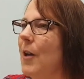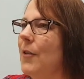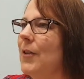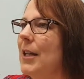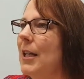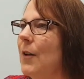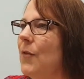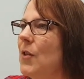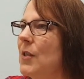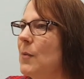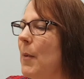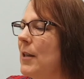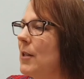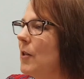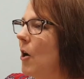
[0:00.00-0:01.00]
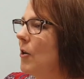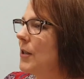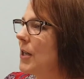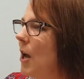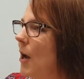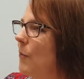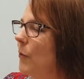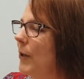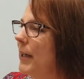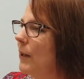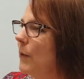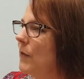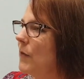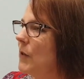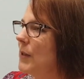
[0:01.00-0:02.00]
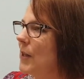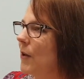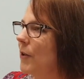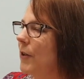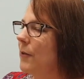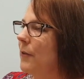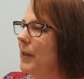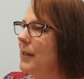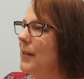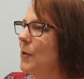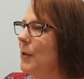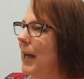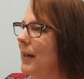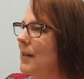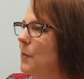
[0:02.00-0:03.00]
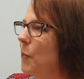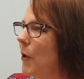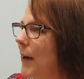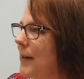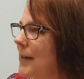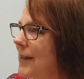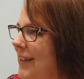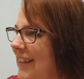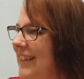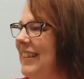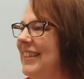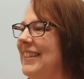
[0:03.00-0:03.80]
I think if you spend a lot of time reading reviews on Goodreads, you get depressed.